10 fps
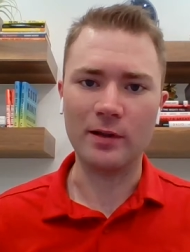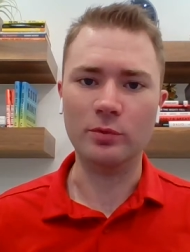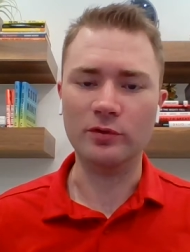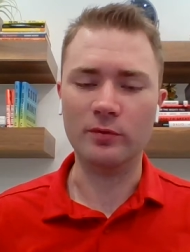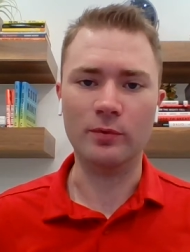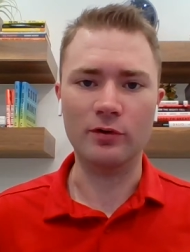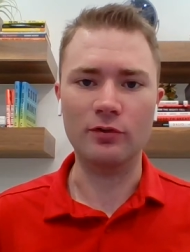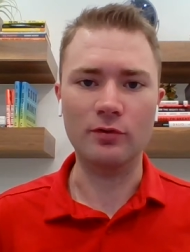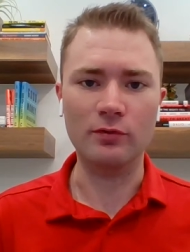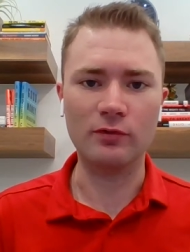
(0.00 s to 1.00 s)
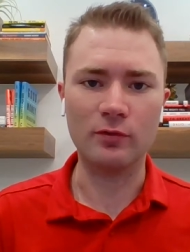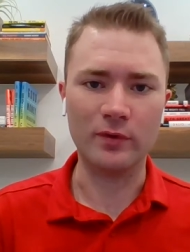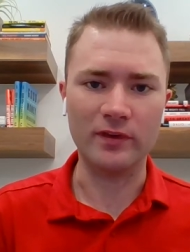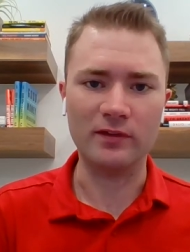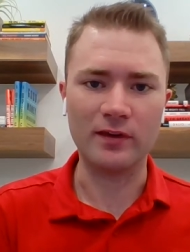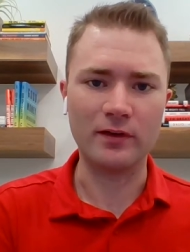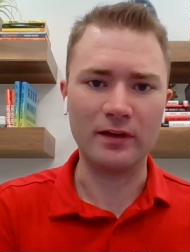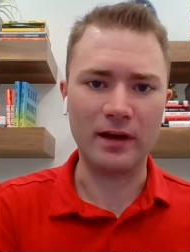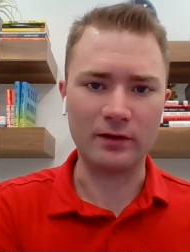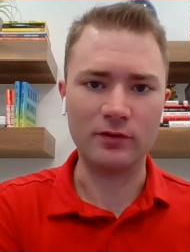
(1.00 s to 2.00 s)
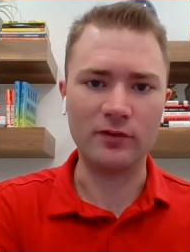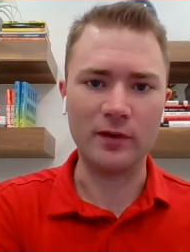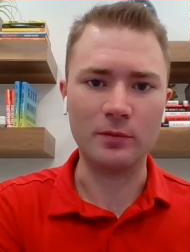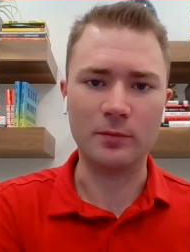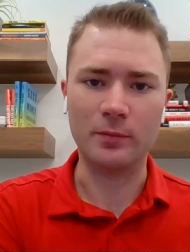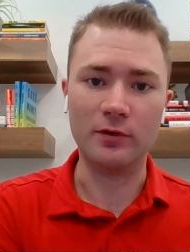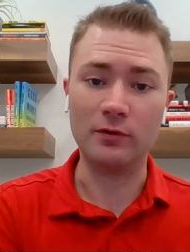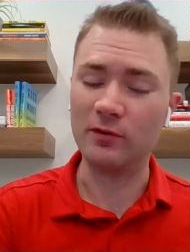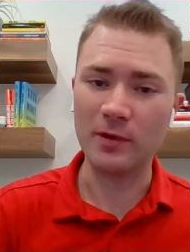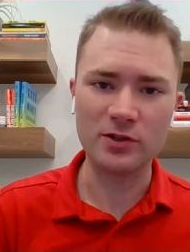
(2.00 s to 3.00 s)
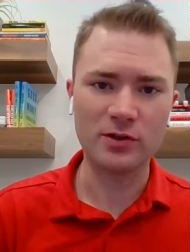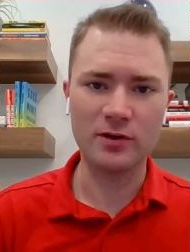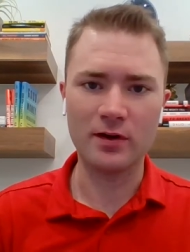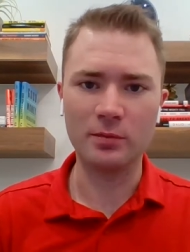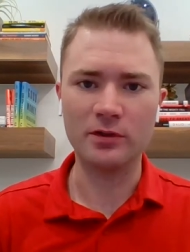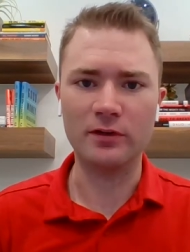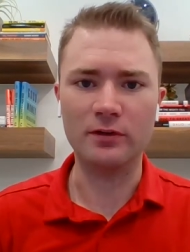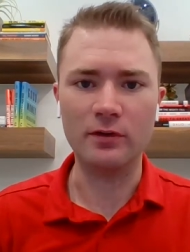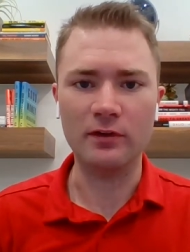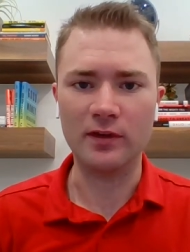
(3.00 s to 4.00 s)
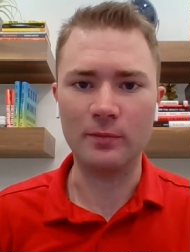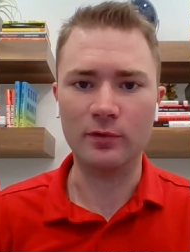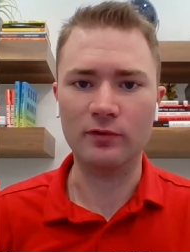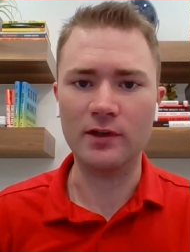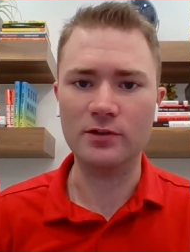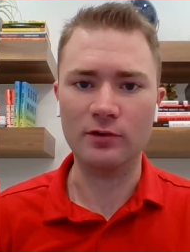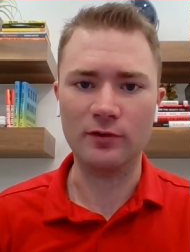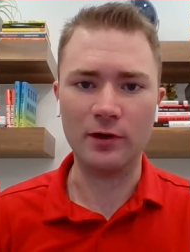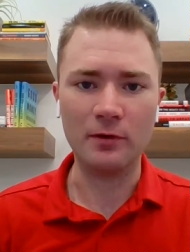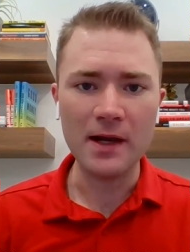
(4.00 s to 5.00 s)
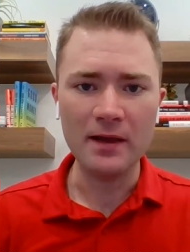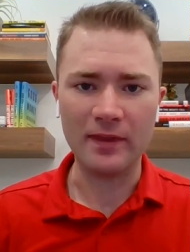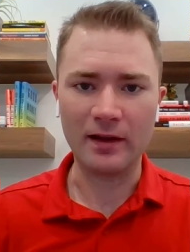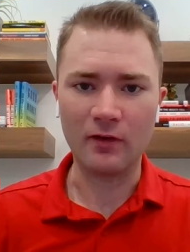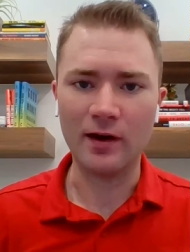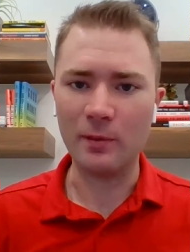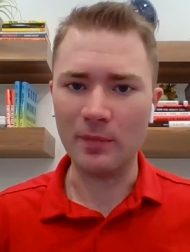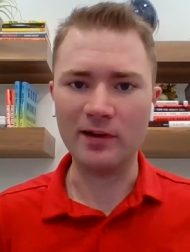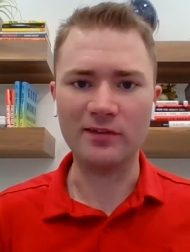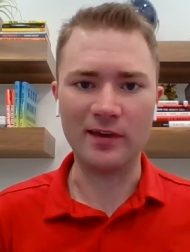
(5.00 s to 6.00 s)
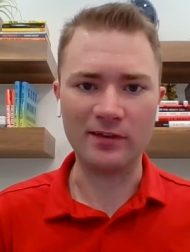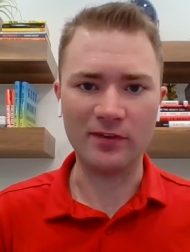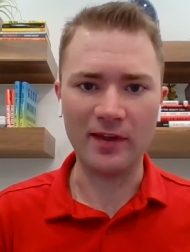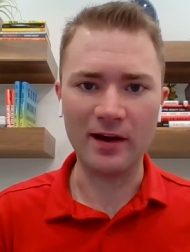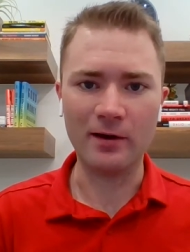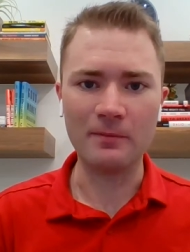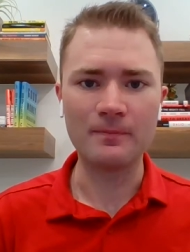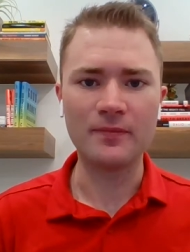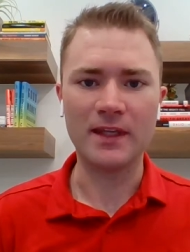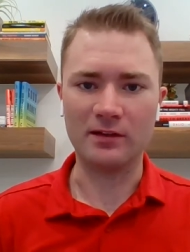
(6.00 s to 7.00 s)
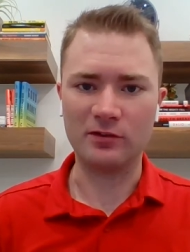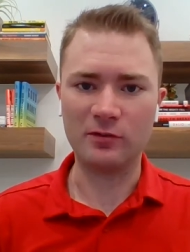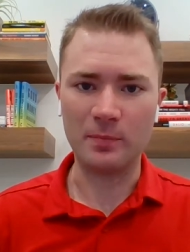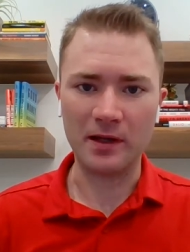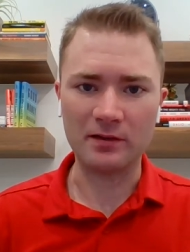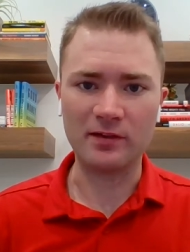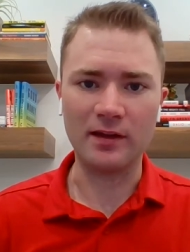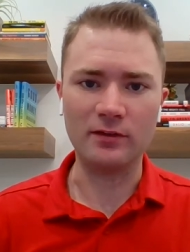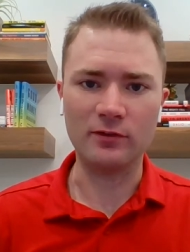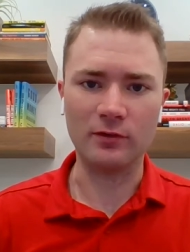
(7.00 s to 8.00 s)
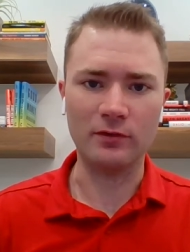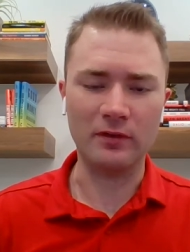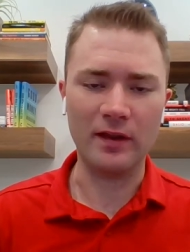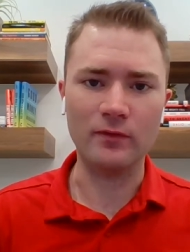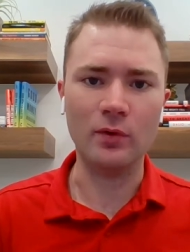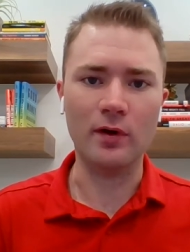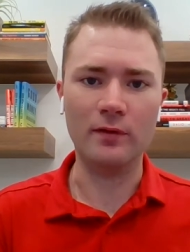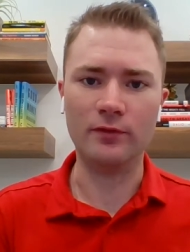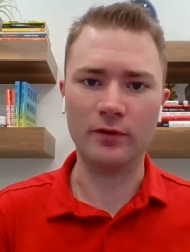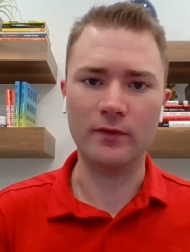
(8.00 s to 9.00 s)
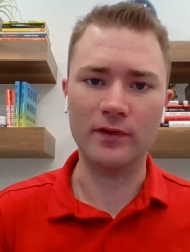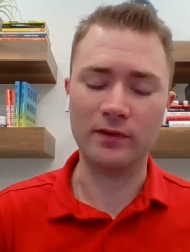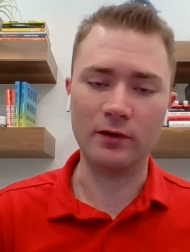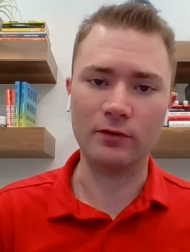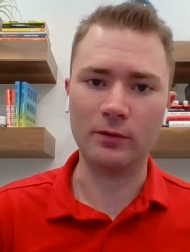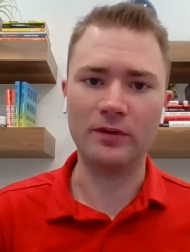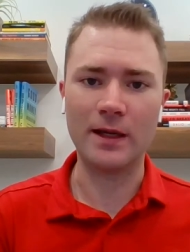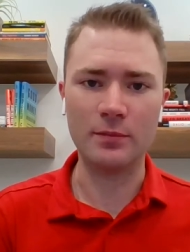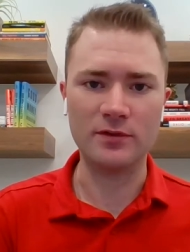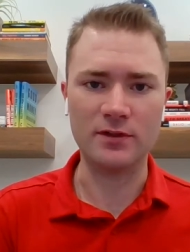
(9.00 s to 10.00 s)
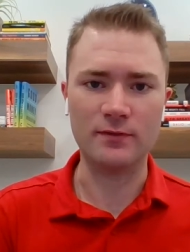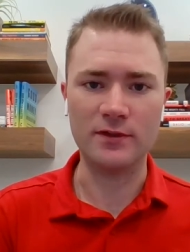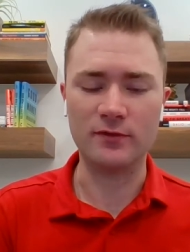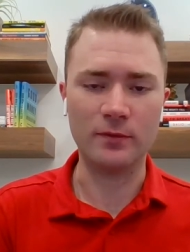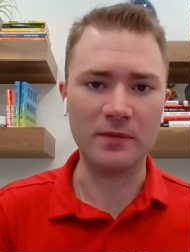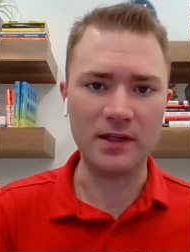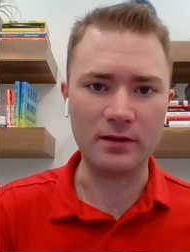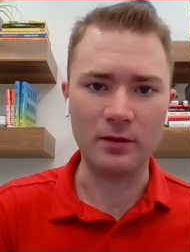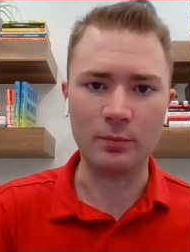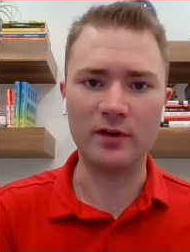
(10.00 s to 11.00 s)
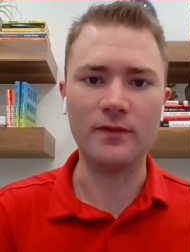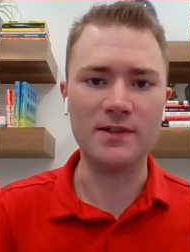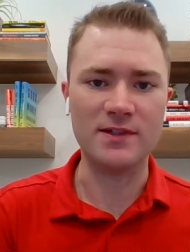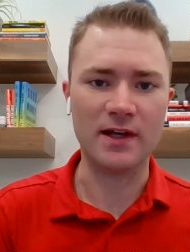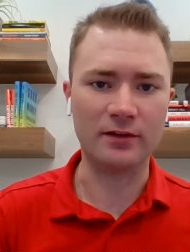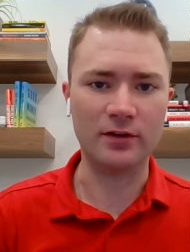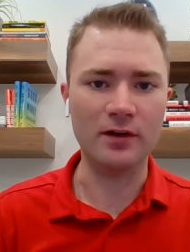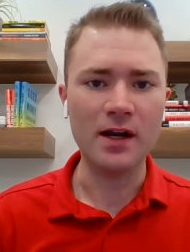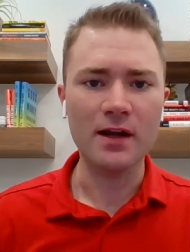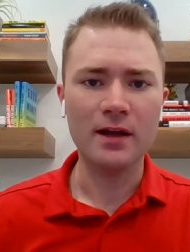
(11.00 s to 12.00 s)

able to produce what the selling doctor is able to produce, and make sure you're able to do the same procedures. You know that client base that's there expects a certain level of service and a certain type of service from the the previous doctor.